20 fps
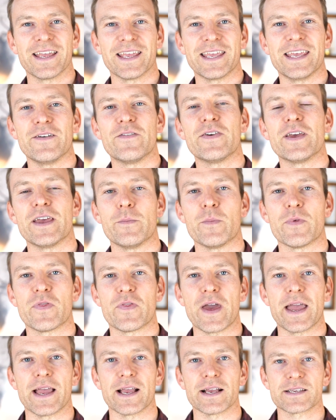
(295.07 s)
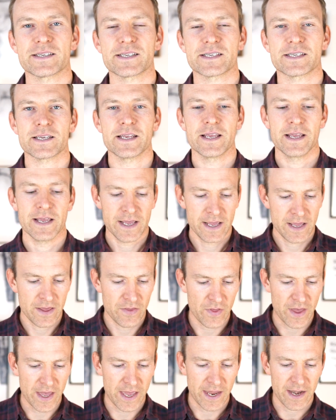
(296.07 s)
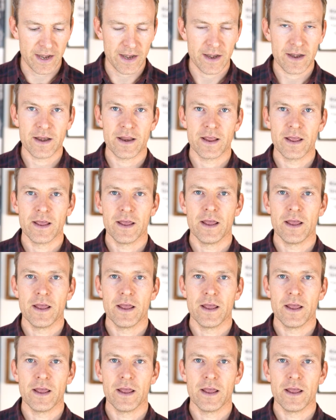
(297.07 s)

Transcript: give Him thanks, then